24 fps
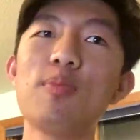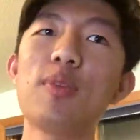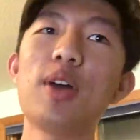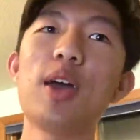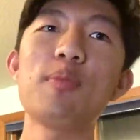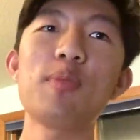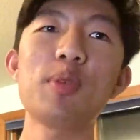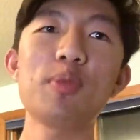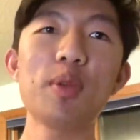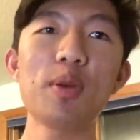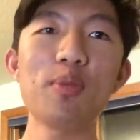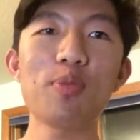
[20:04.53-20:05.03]
I
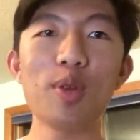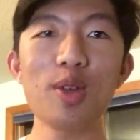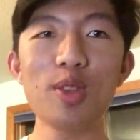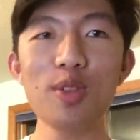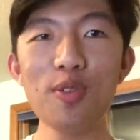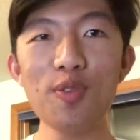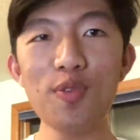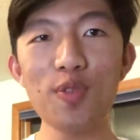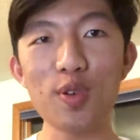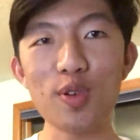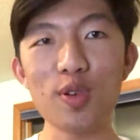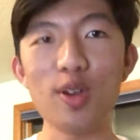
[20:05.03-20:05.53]
mean, my brother
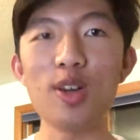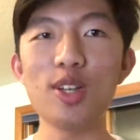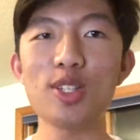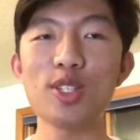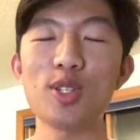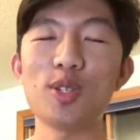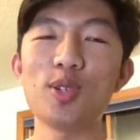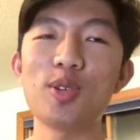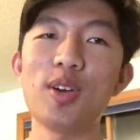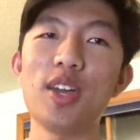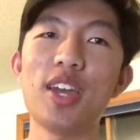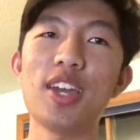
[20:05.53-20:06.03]

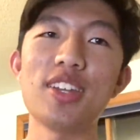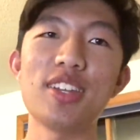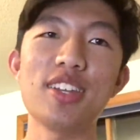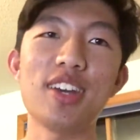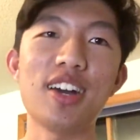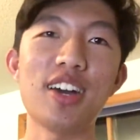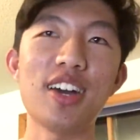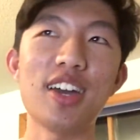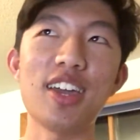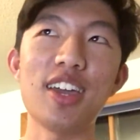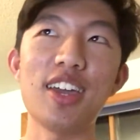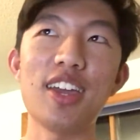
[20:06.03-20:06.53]
Fernozzle and
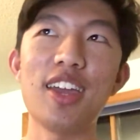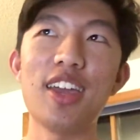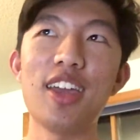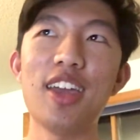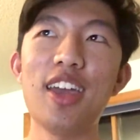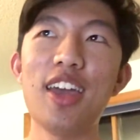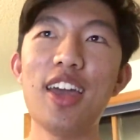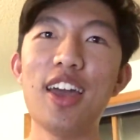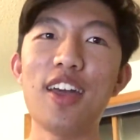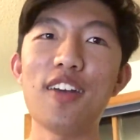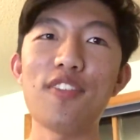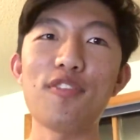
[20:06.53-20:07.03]
I
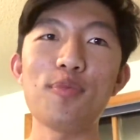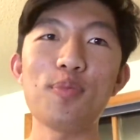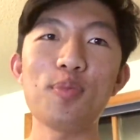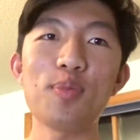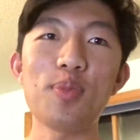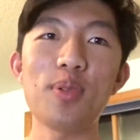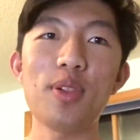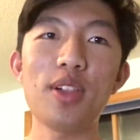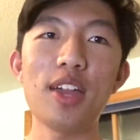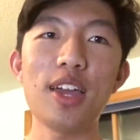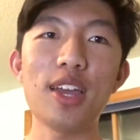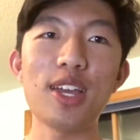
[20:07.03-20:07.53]
have
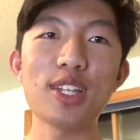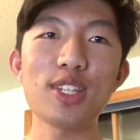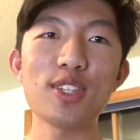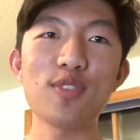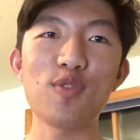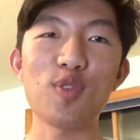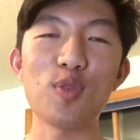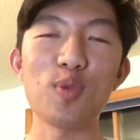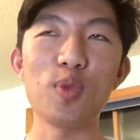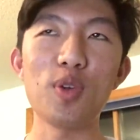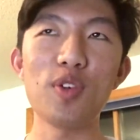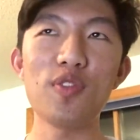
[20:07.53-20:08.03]
plans
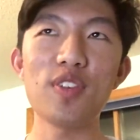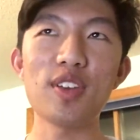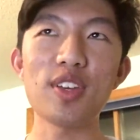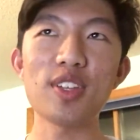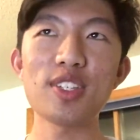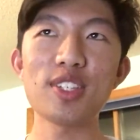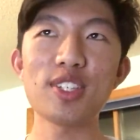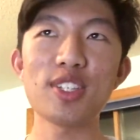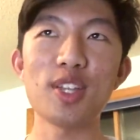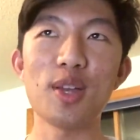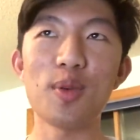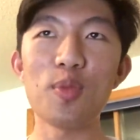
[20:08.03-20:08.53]
for moving
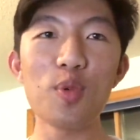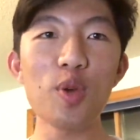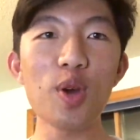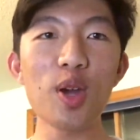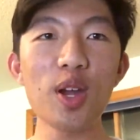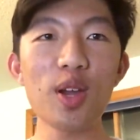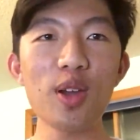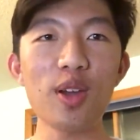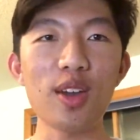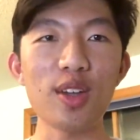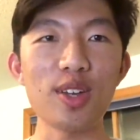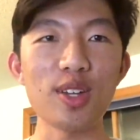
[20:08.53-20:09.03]

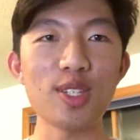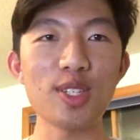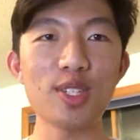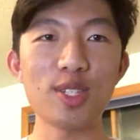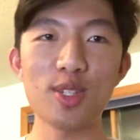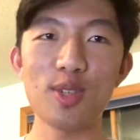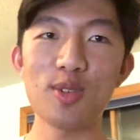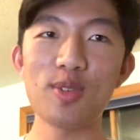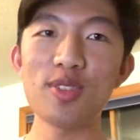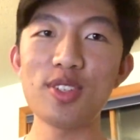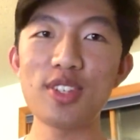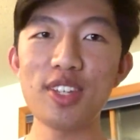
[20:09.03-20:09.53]
somewhere on a
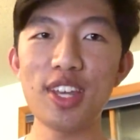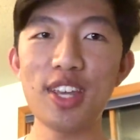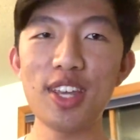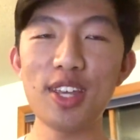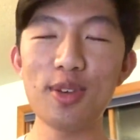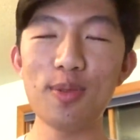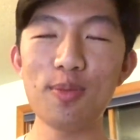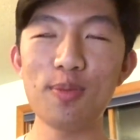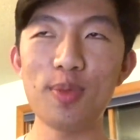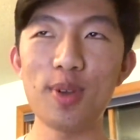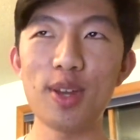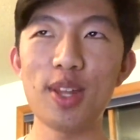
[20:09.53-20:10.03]
certain
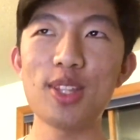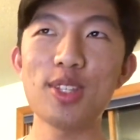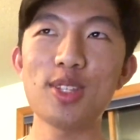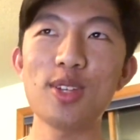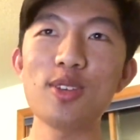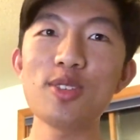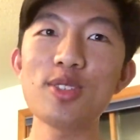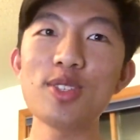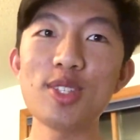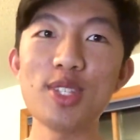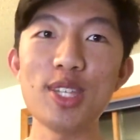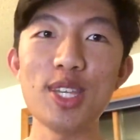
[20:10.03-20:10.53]
date, but it's
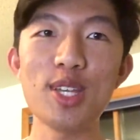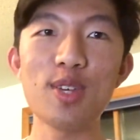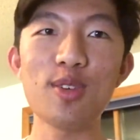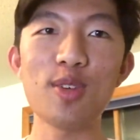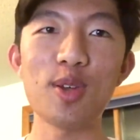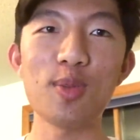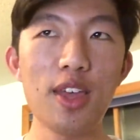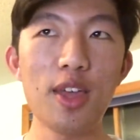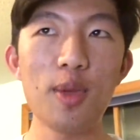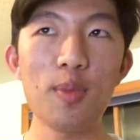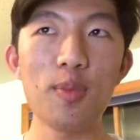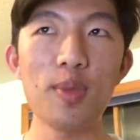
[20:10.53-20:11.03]
all
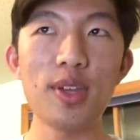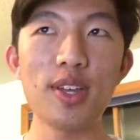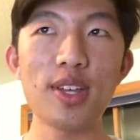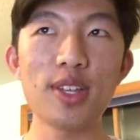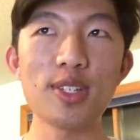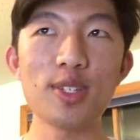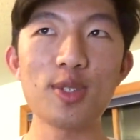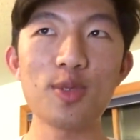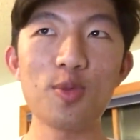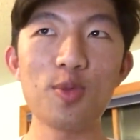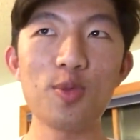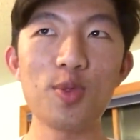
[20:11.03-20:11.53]
secret
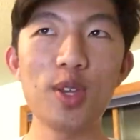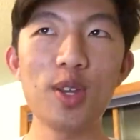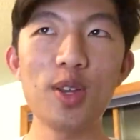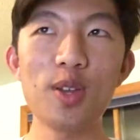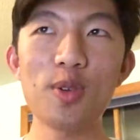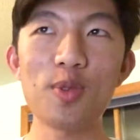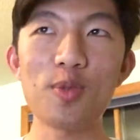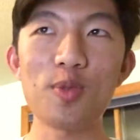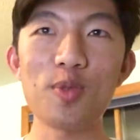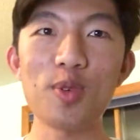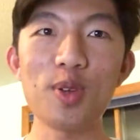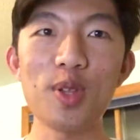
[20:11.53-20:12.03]
because we
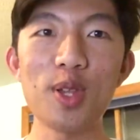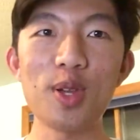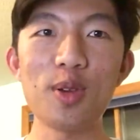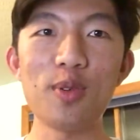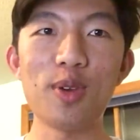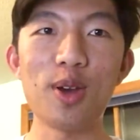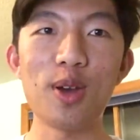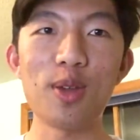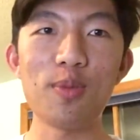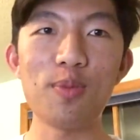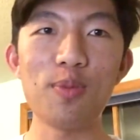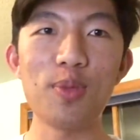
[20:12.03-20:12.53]
don't really
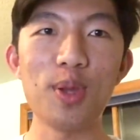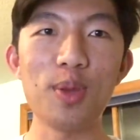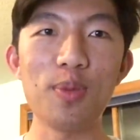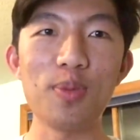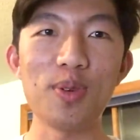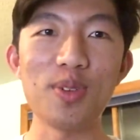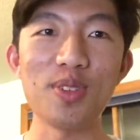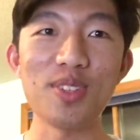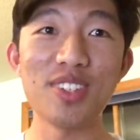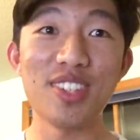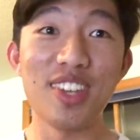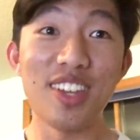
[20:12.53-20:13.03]
want
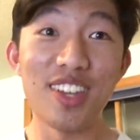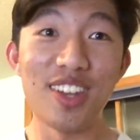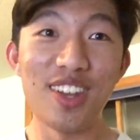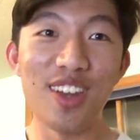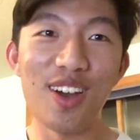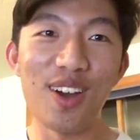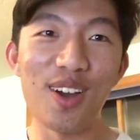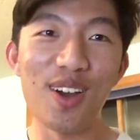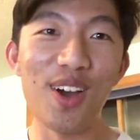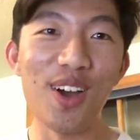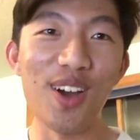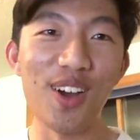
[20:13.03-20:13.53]
people to
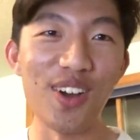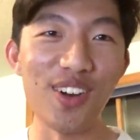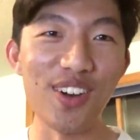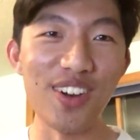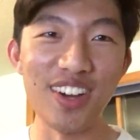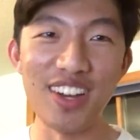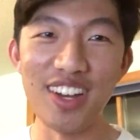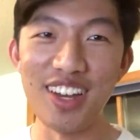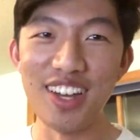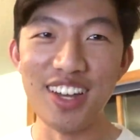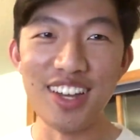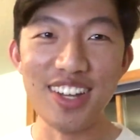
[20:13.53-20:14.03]
know
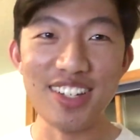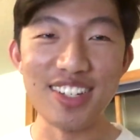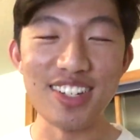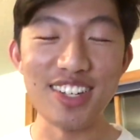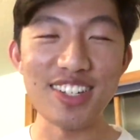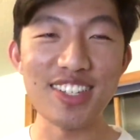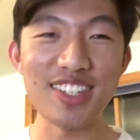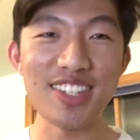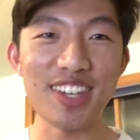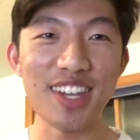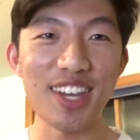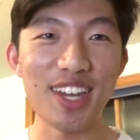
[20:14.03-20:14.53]

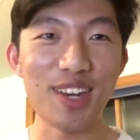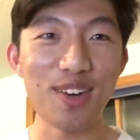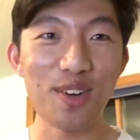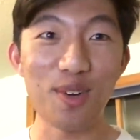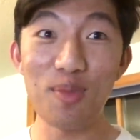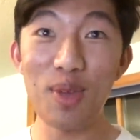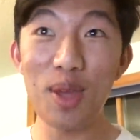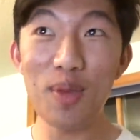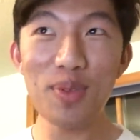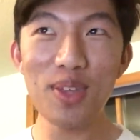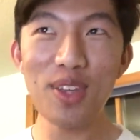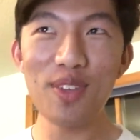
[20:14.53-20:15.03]
just yet, or
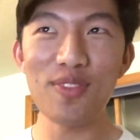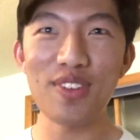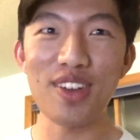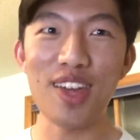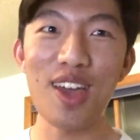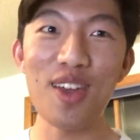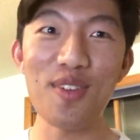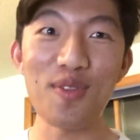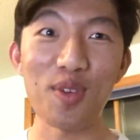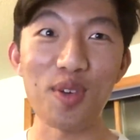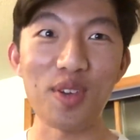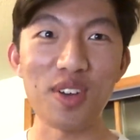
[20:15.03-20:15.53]
maybe even
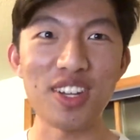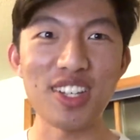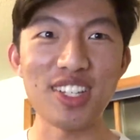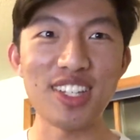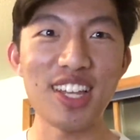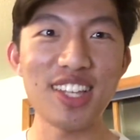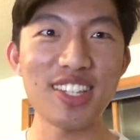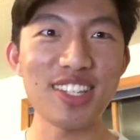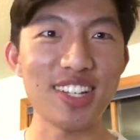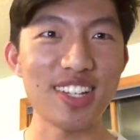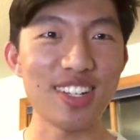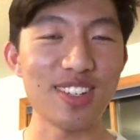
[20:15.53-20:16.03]
ever, because
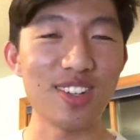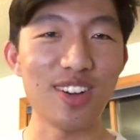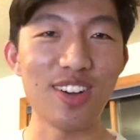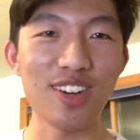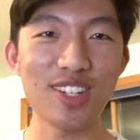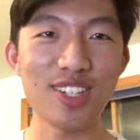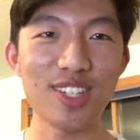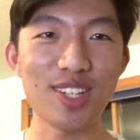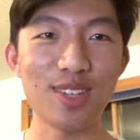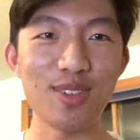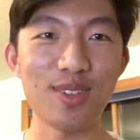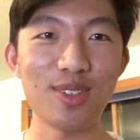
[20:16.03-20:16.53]
that's like
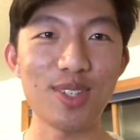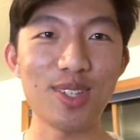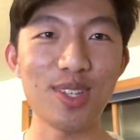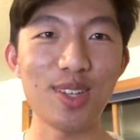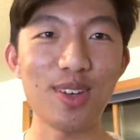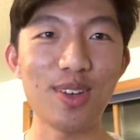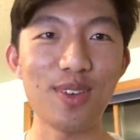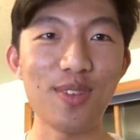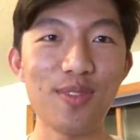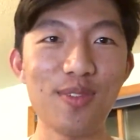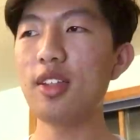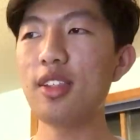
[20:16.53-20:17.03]
doxing
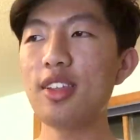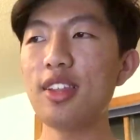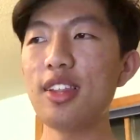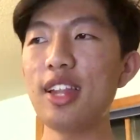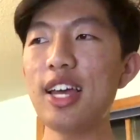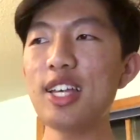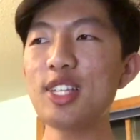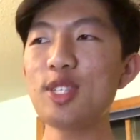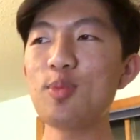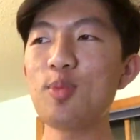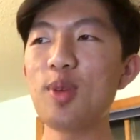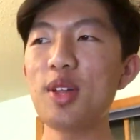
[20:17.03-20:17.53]
yourself. The
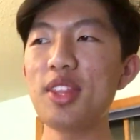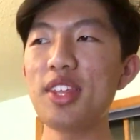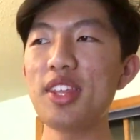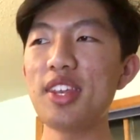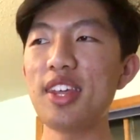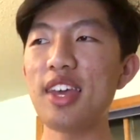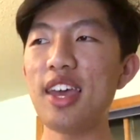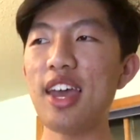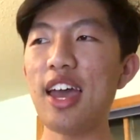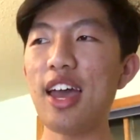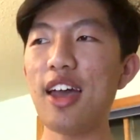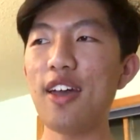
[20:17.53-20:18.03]
last month and
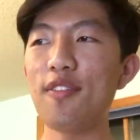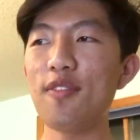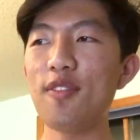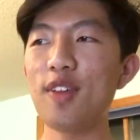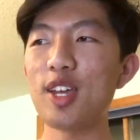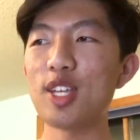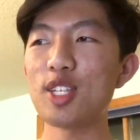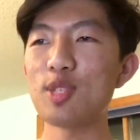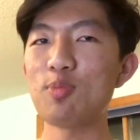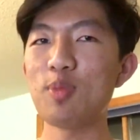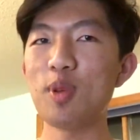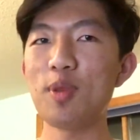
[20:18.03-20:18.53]
a half
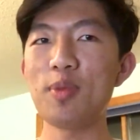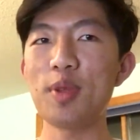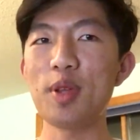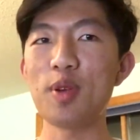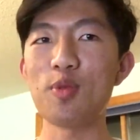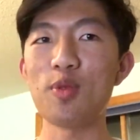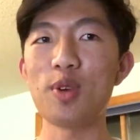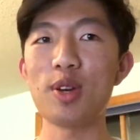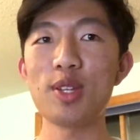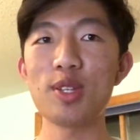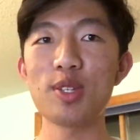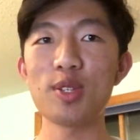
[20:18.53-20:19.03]
has made me
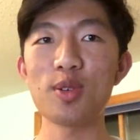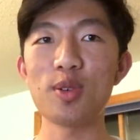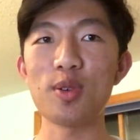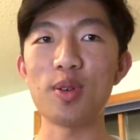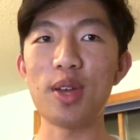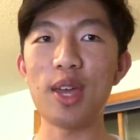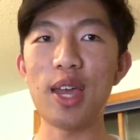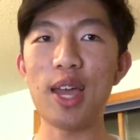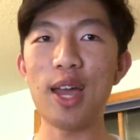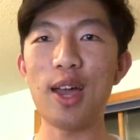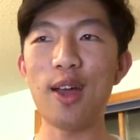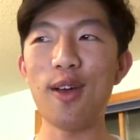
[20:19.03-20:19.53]
wonder
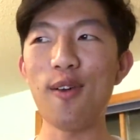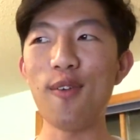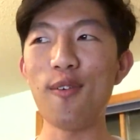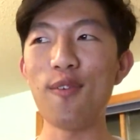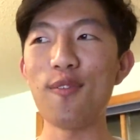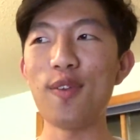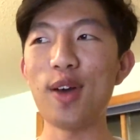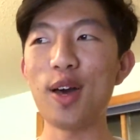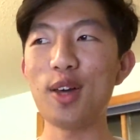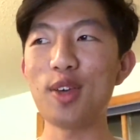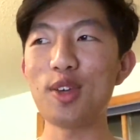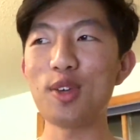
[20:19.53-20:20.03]
how
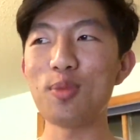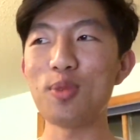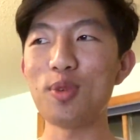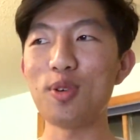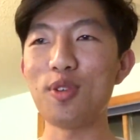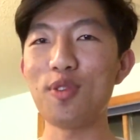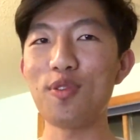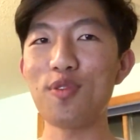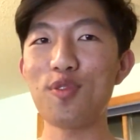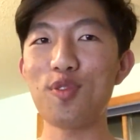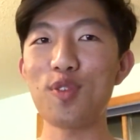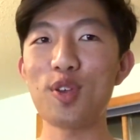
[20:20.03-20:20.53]
valuable
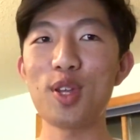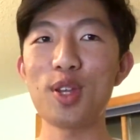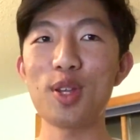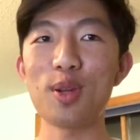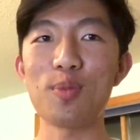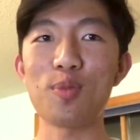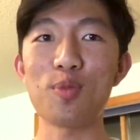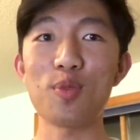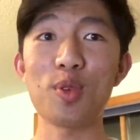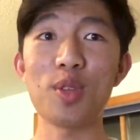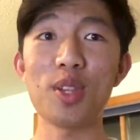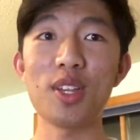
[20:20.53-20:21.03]

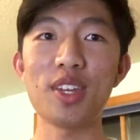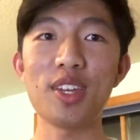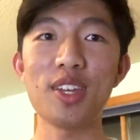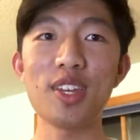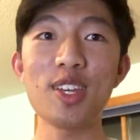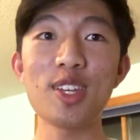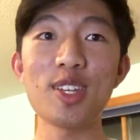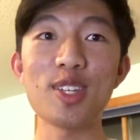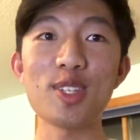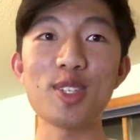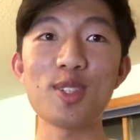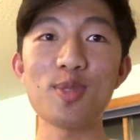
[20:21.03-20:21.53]
freedom really
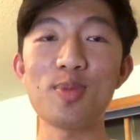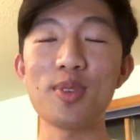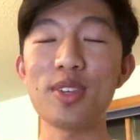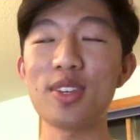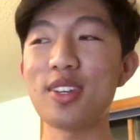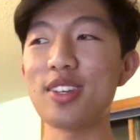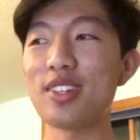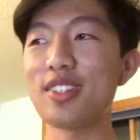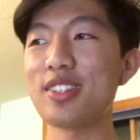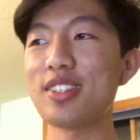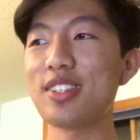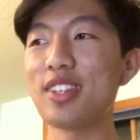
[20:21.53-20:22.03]
is,
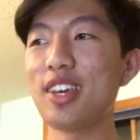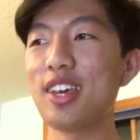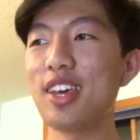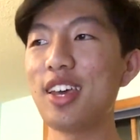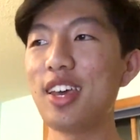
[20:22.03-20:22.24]
because